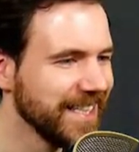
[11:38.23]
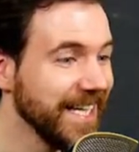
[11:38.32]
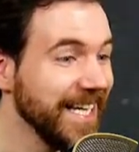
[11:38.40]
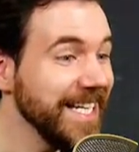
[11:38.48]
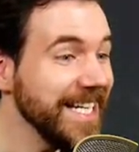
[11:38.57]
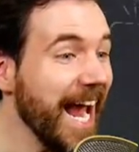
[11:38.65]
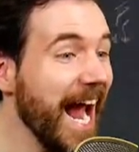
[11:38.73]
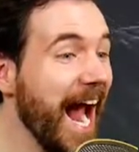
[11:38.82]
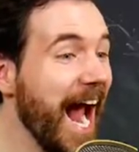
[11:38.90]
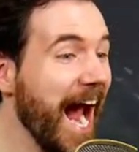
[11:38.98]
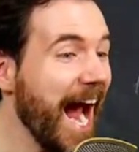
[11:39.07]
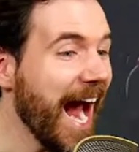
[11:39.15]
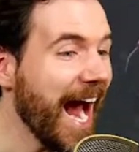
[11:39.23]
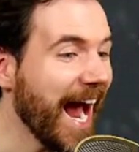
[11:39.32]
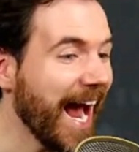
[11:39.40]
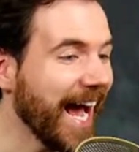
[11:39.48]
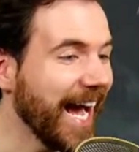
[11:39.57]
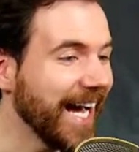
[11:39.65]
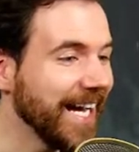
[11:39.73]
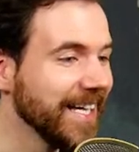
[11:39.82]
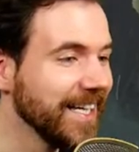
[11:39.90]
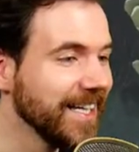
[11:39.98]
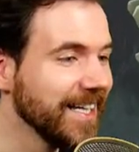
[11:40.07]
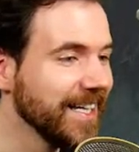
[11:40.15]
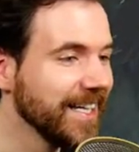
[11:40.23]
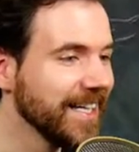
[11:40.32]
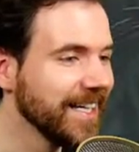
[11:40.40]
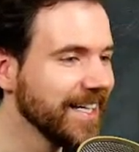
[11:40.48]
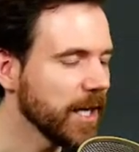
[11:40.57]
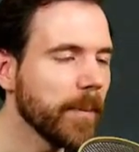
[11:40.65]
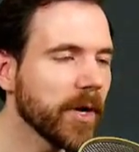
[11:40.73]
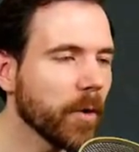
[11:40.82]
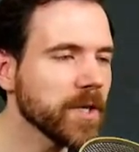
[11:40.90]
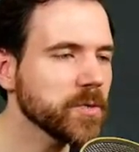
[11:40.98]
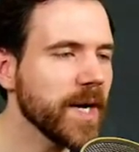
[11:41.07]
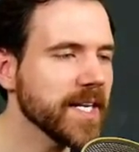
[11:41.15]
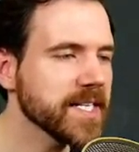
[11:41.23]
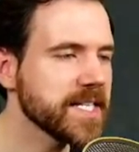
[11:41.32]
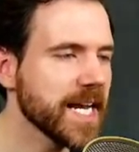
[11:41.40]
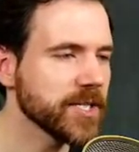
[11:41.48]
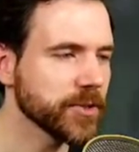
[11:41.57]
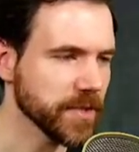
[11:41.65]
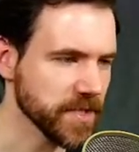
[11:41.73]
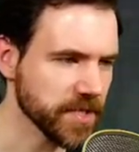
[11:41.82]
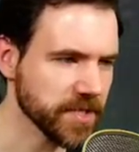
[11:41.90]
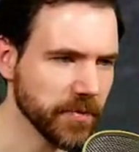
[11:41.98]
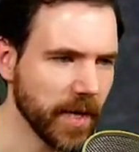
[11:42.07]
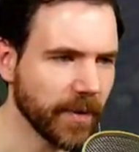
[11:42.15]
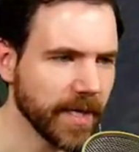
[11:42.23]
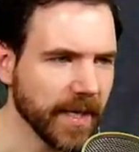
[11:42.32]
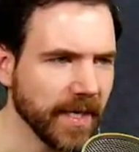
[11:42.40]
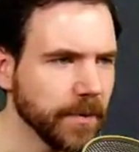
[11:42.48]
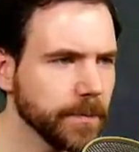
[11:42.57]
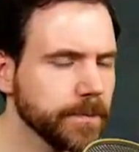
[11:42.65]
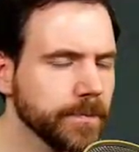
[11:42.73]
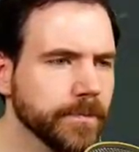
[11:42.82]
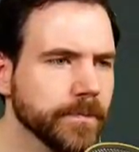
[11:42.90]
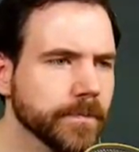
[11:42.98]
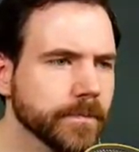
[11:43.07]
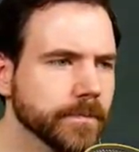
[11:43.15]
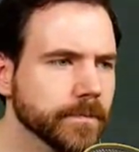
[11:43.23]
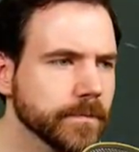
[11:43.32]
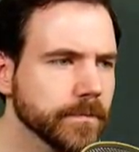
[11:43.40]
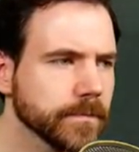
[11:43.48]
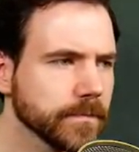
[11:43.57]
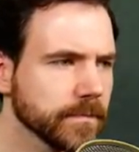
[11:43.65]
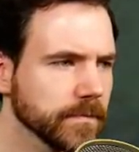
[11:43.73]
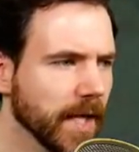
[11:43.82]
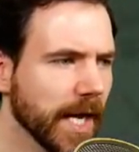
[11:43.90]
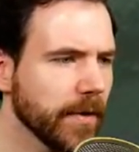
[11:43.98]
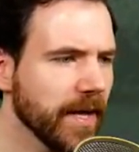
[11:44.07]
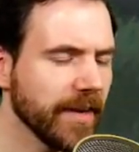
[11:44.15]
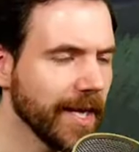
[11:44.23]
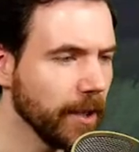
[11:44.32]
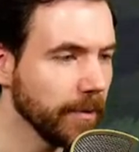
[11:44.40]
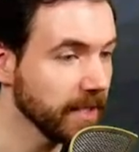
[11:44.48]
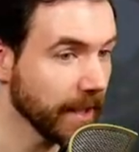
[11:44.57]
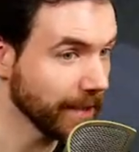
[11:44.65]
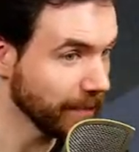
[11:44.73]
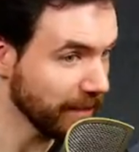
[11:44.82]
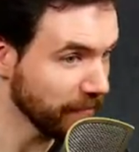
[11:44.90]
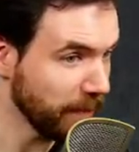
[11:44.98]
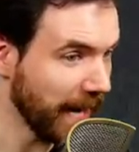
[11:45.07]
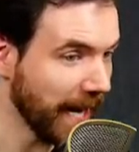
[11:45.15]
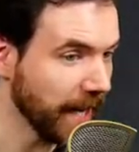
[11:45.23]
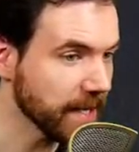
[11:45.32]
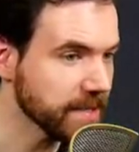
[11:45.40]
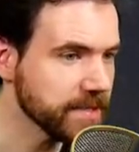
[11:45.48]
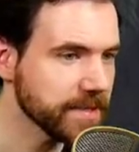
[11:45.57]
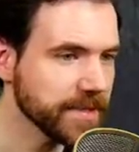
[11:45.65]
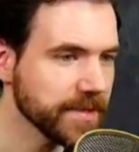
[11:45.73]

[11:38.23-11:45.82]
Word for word: Yeah! But horse riding is dangerous, so not right now. I don't have a helmet. I don't have pads.